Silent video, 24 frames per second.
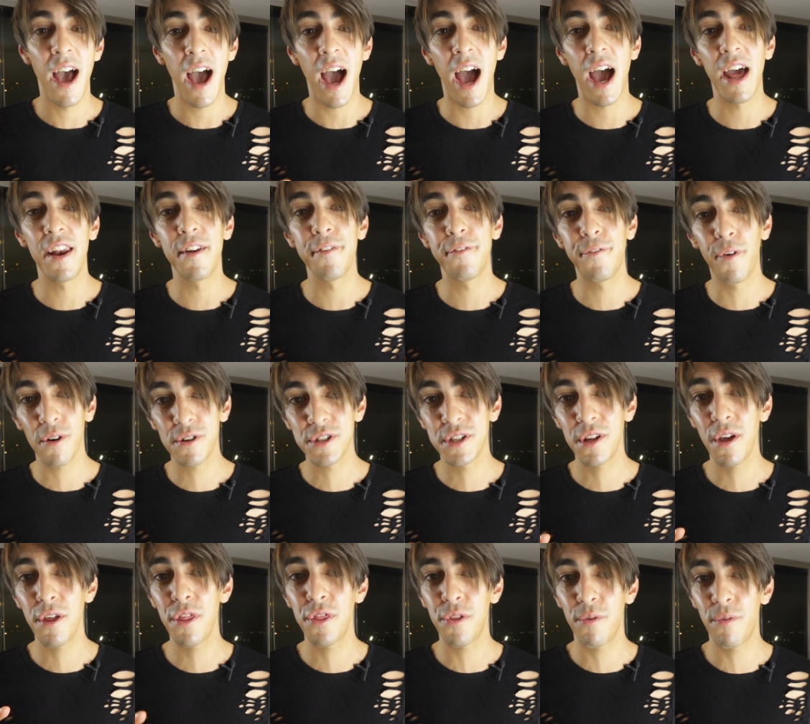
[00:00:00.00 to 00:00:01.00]
And
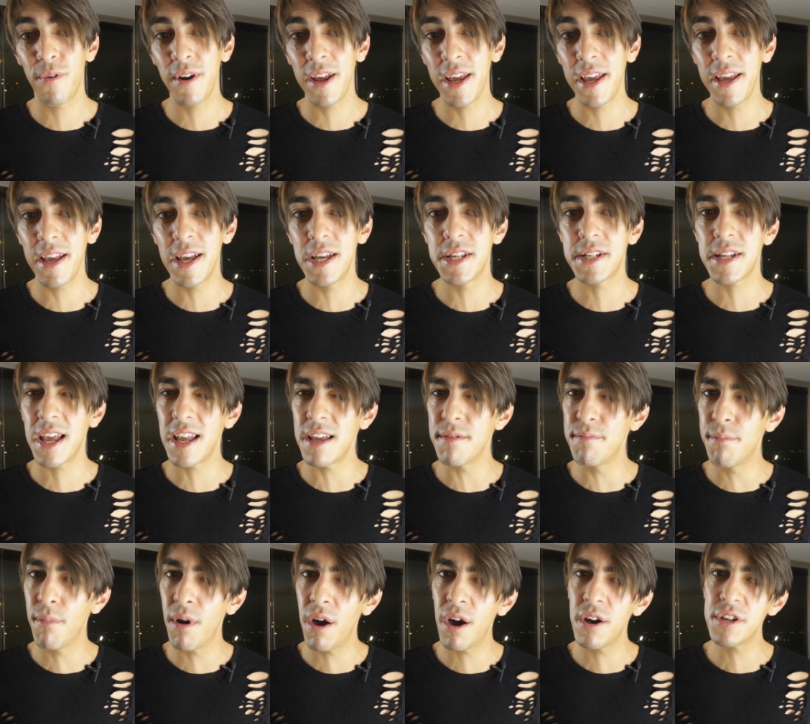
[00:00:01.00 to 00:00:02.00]
FOXO3 is a
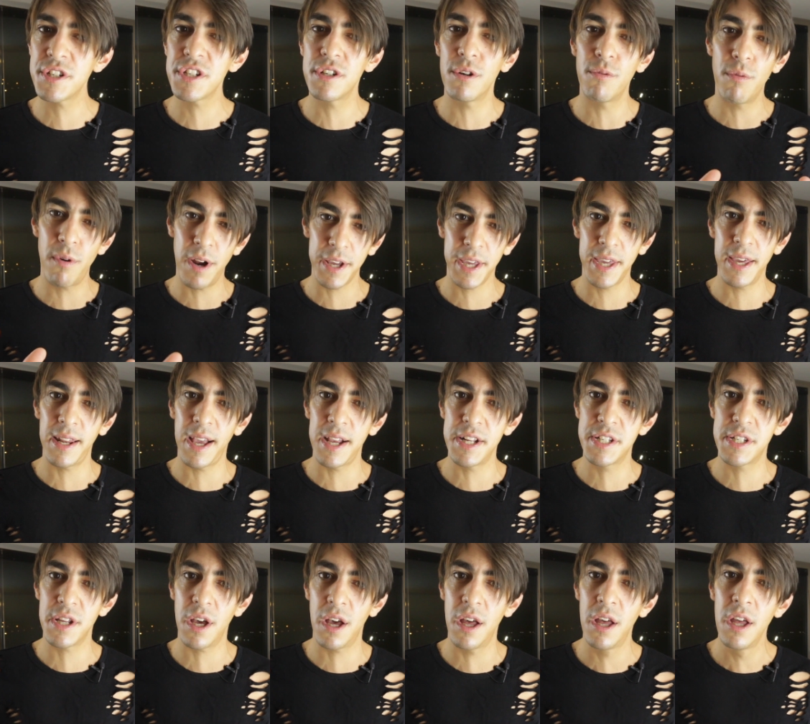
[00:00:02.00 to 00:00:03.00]
master
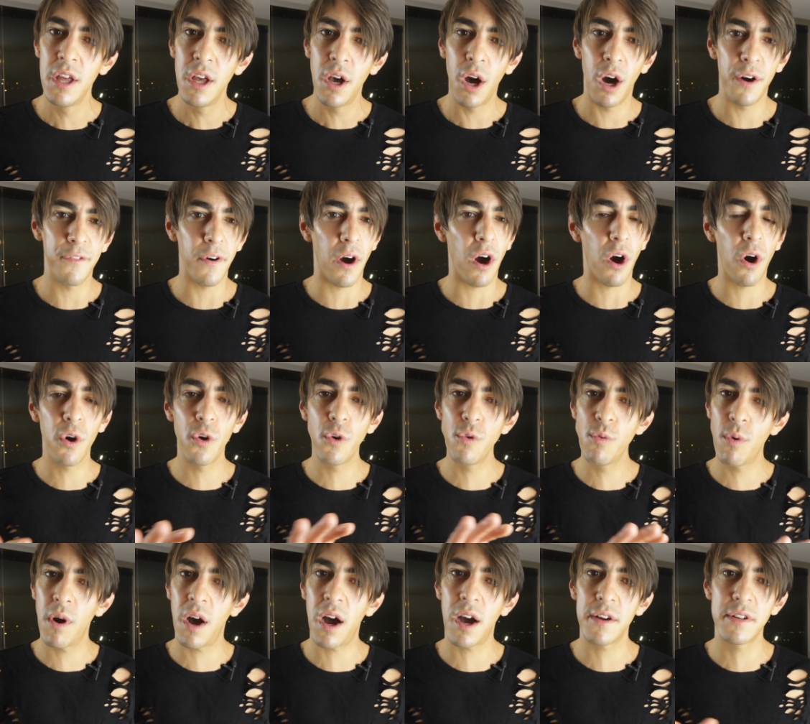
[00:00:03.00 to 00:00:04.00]
regulator of a
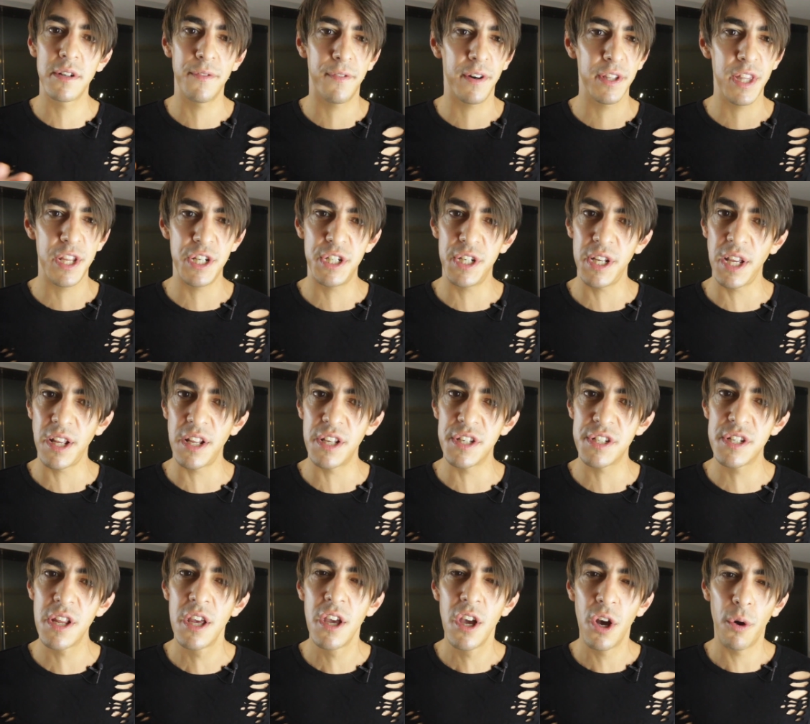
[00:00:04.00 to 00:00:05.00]
whole raft of other
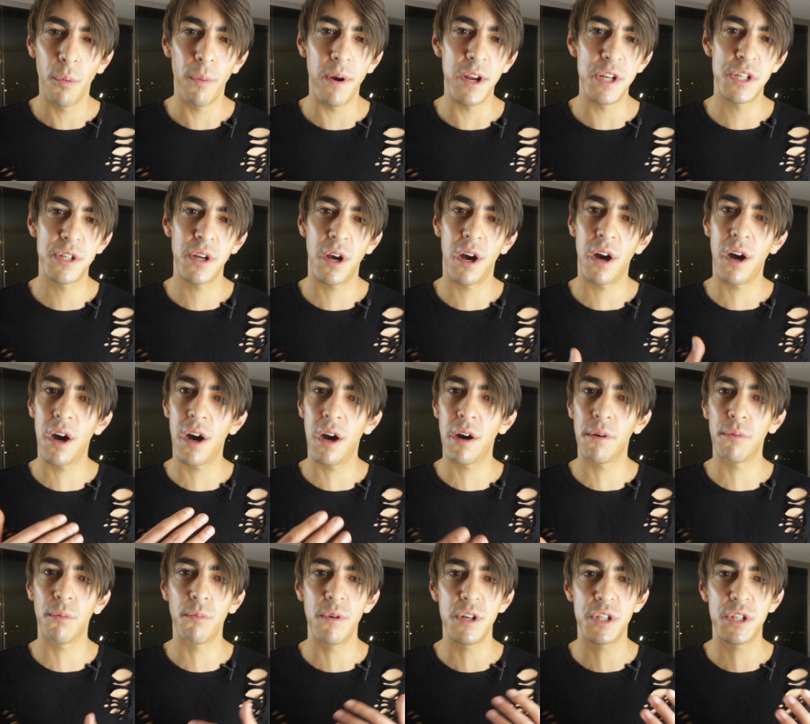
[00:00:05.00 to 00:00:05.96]
genes which are,